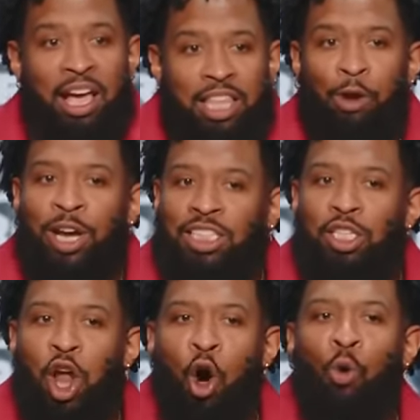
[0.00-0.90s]
There is
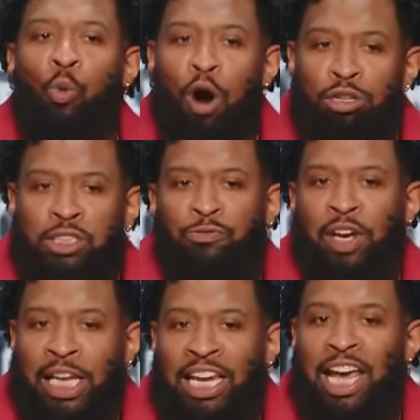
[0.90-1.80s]
no worse
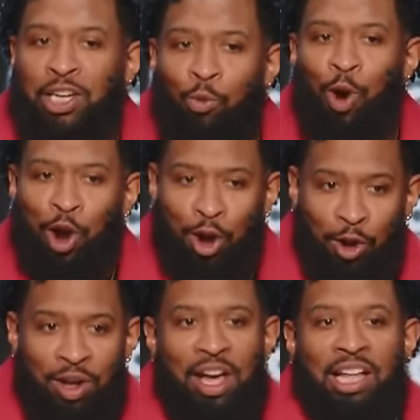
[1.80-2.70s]
feeling in the world
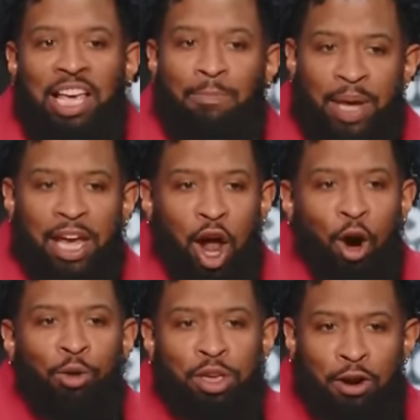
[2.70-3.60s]
than being
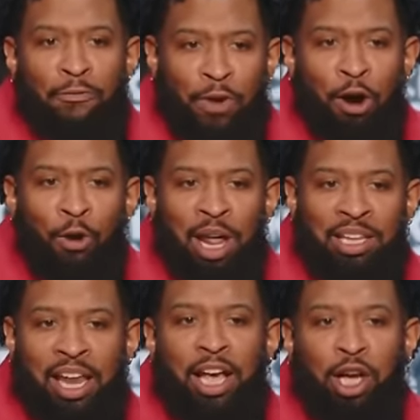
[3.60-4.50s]
on your phone and
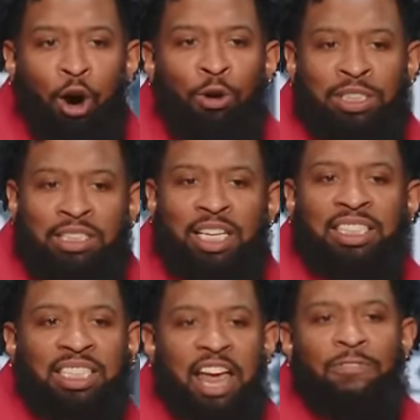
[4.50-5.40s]
then it goes into
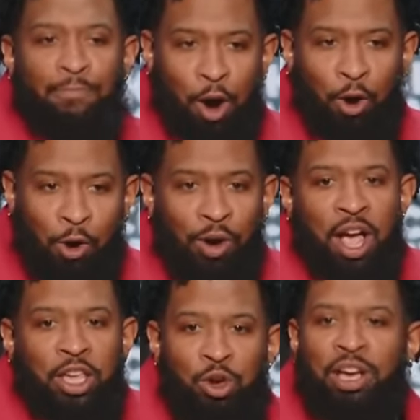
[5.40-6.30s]
safe mode.
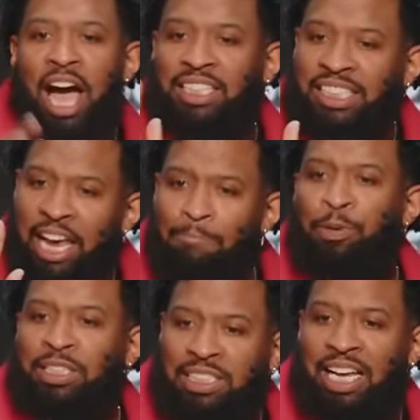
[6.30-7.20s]
You got
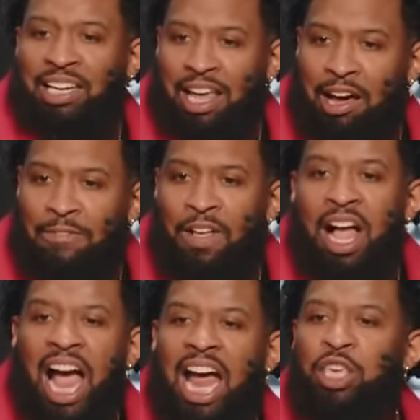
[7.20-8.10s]
10%
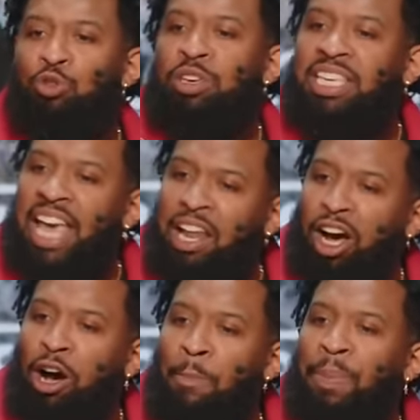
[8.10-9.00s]
left and you get
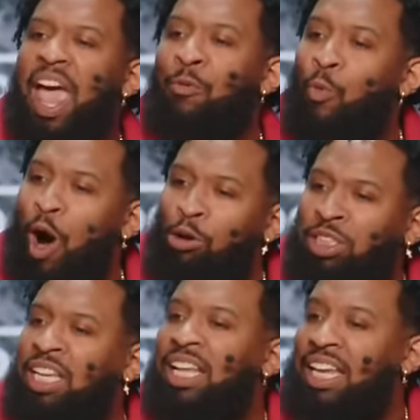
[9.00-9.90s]
up and walk
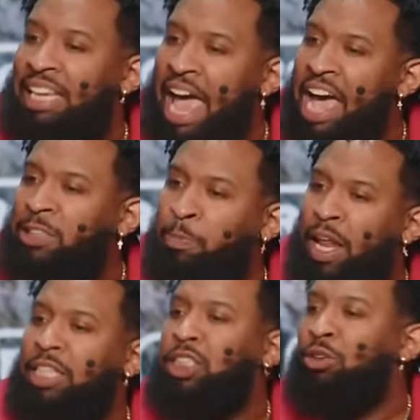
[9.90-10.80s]
to the last
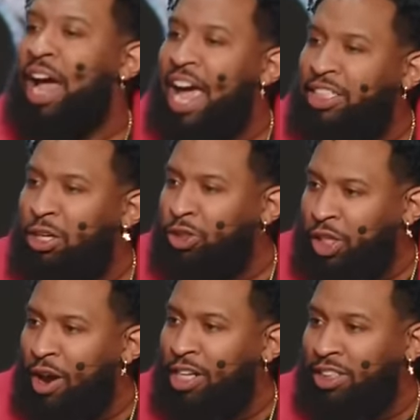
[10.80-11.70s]
place you had your
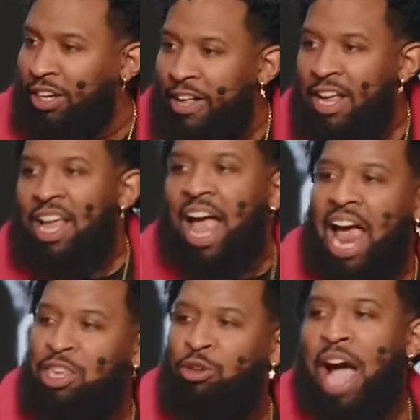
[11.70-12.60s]
charger.
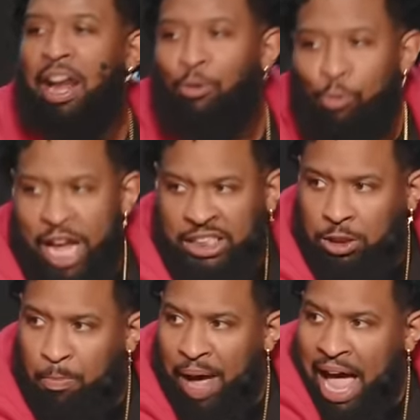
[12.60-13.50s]
And you got to reach
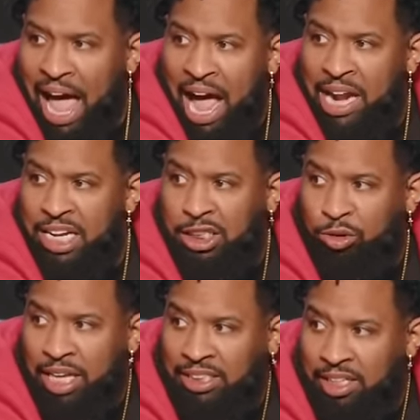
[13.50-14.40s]
behind the
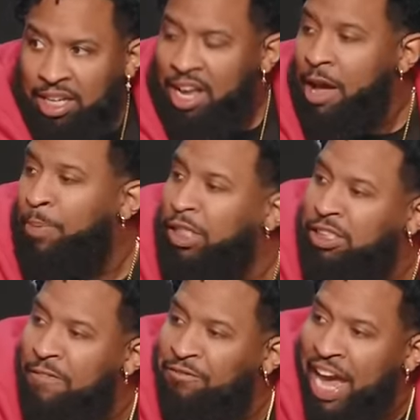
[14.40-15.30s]
dresser, put
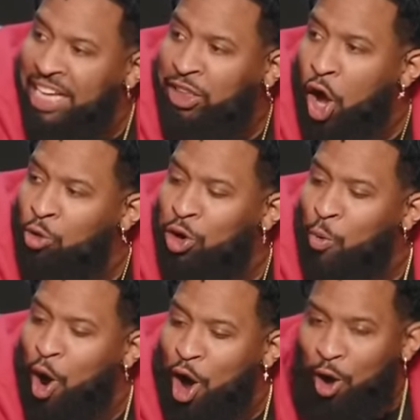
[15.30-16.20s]
your face on the
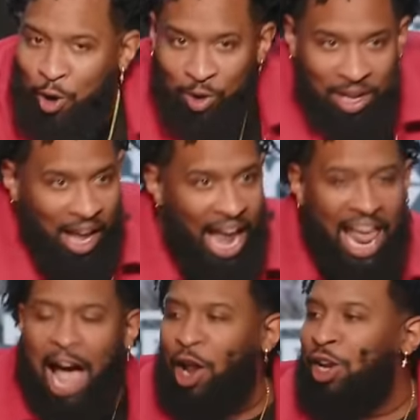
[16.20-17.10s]
wall, and
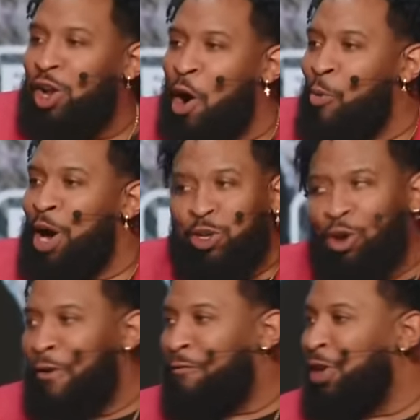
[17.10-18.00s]
out of nowhere, you
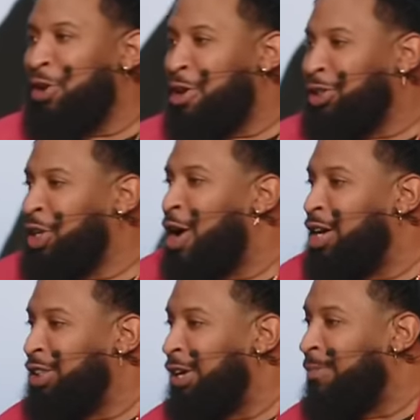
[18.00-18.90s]
don't feel your charger.